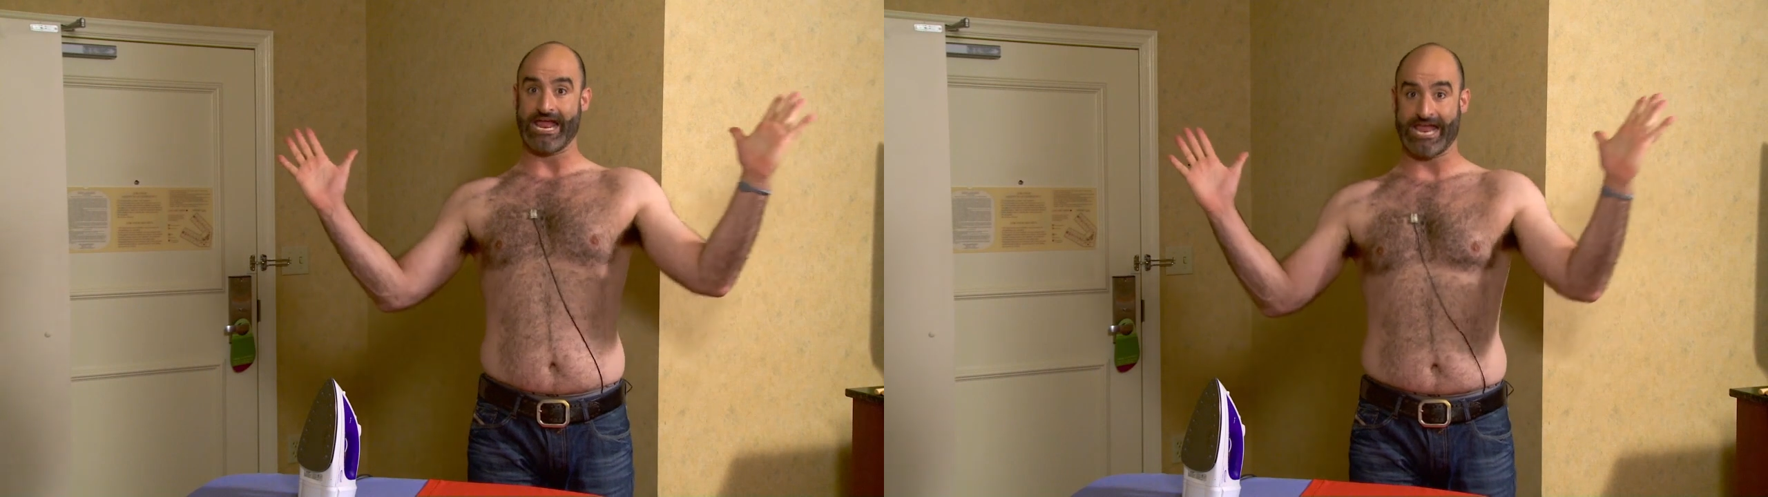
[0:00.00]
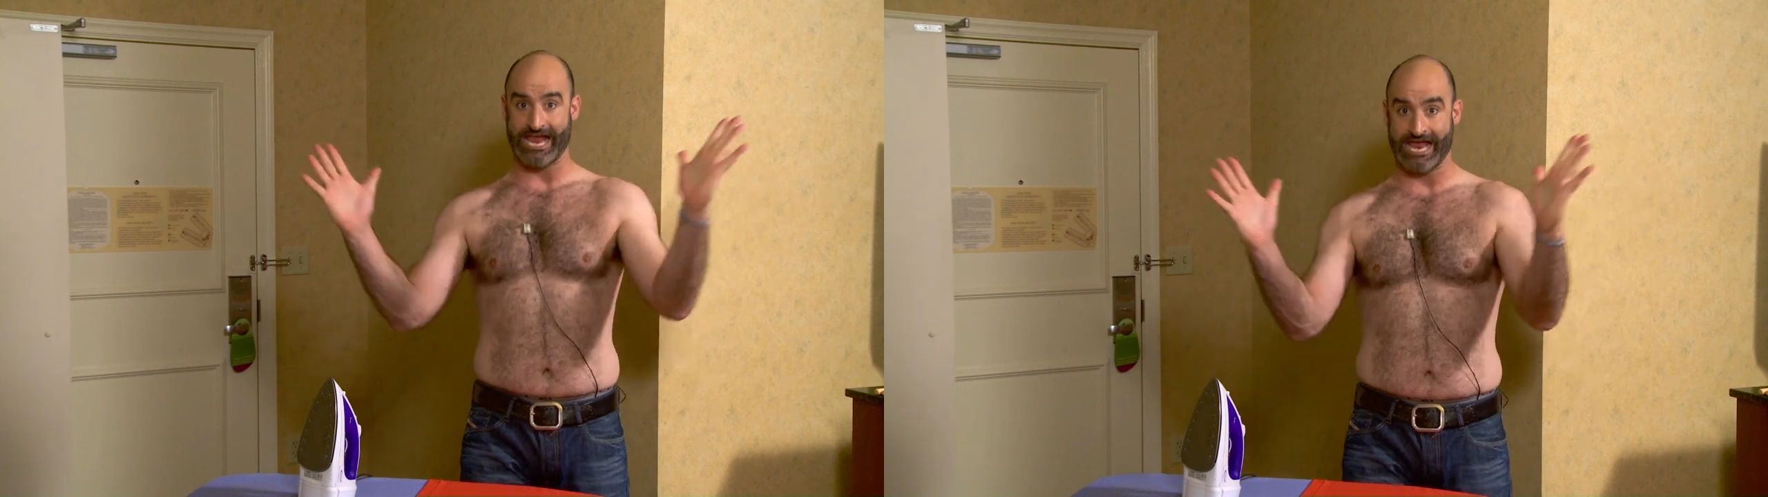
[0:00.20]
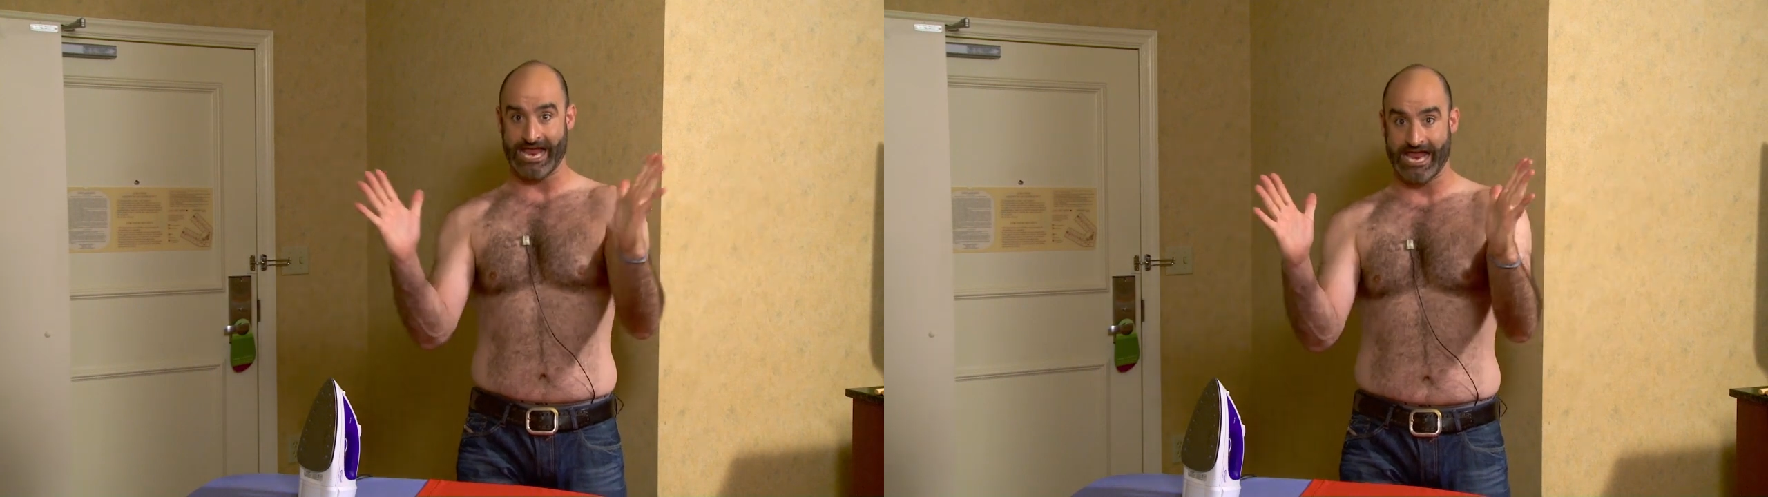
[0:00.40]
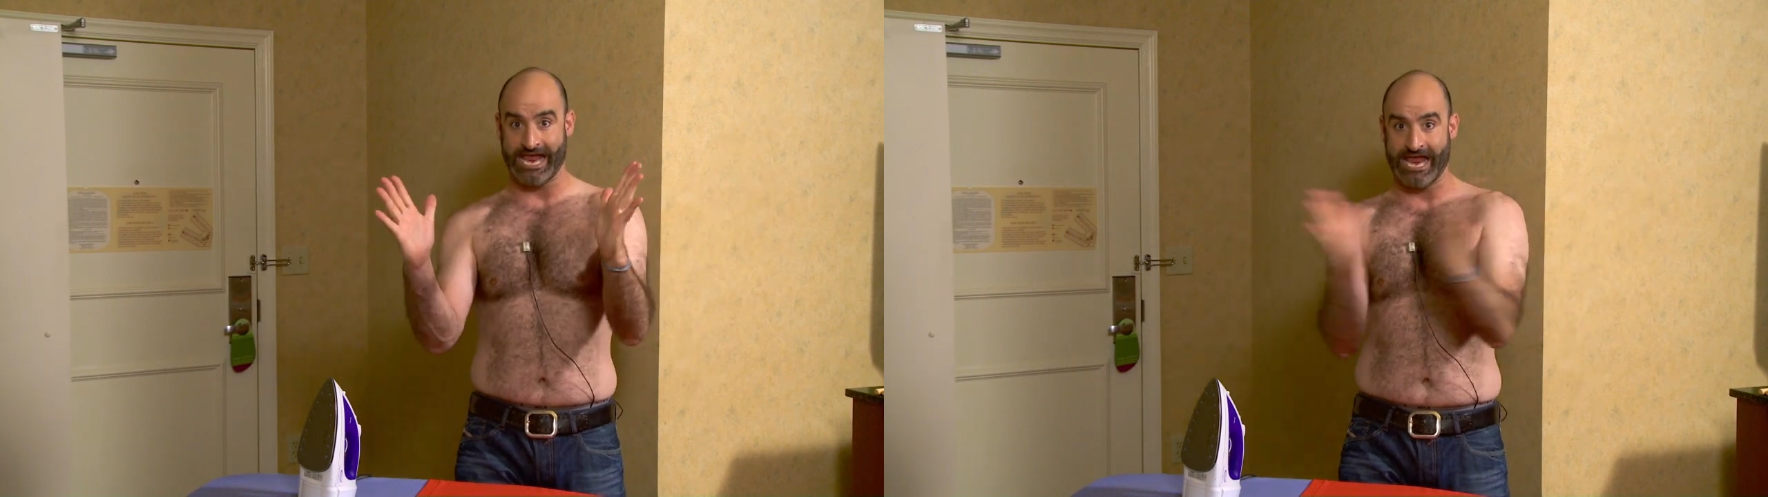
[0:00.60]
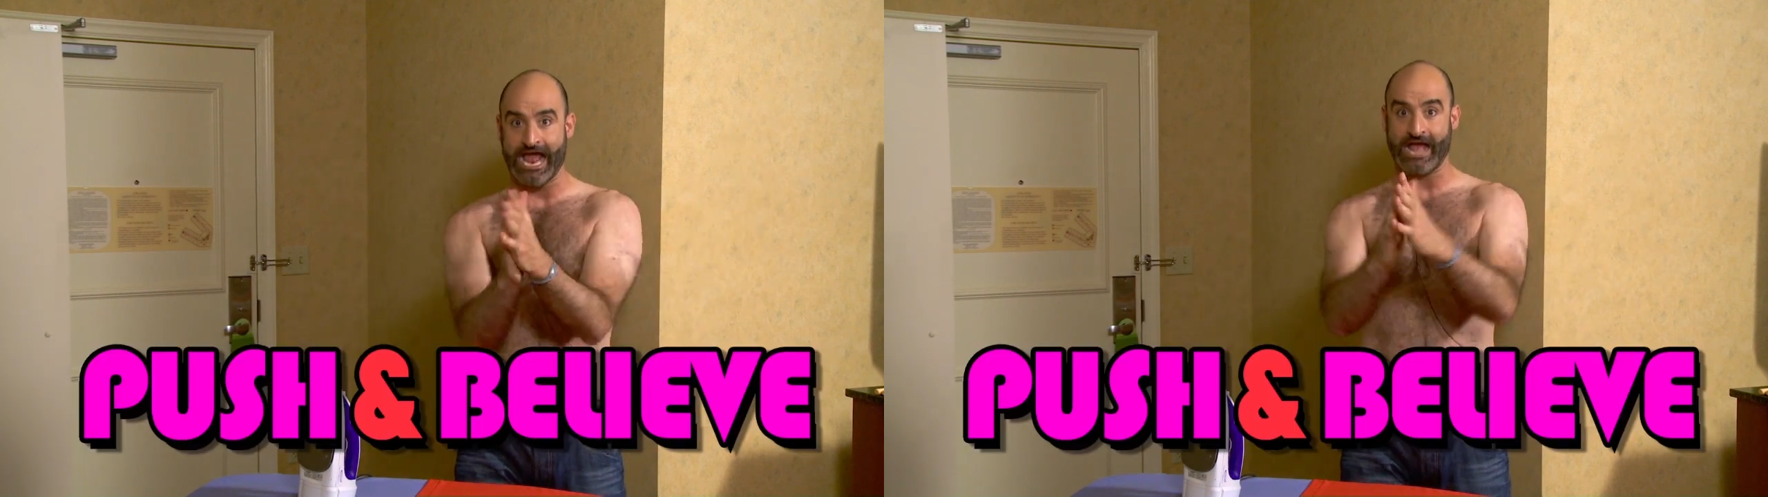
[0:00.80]

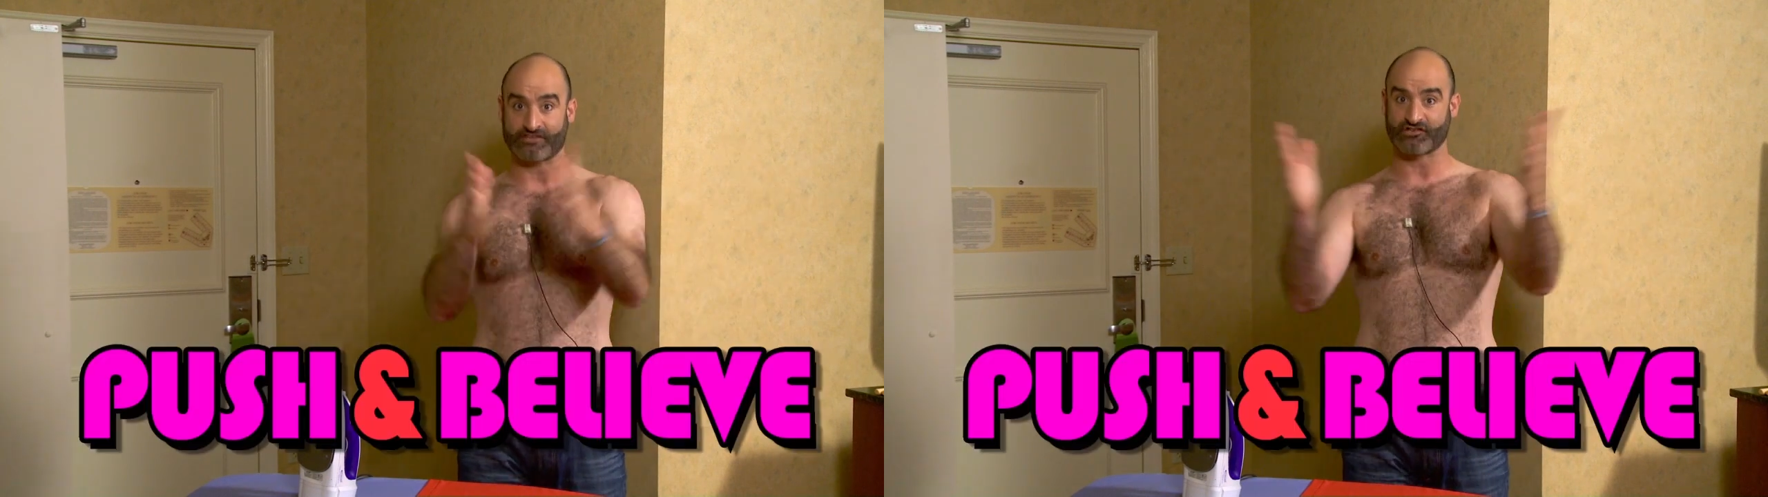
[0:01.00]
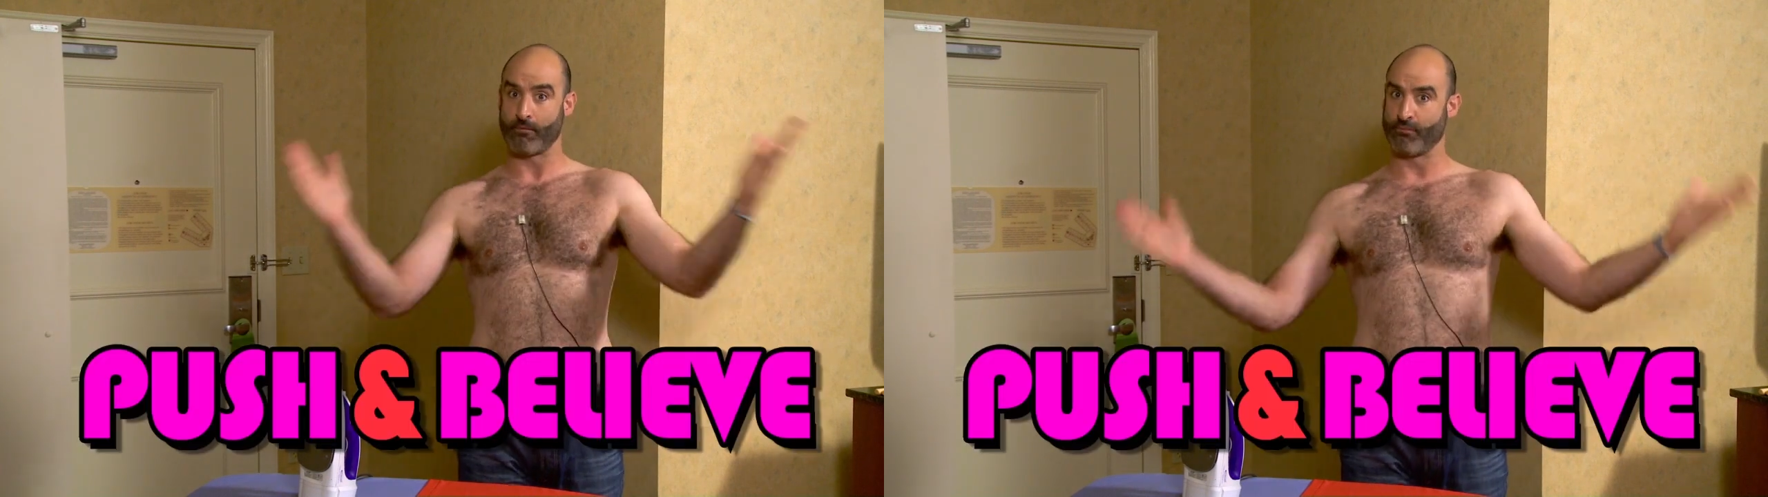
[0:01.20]
Yes,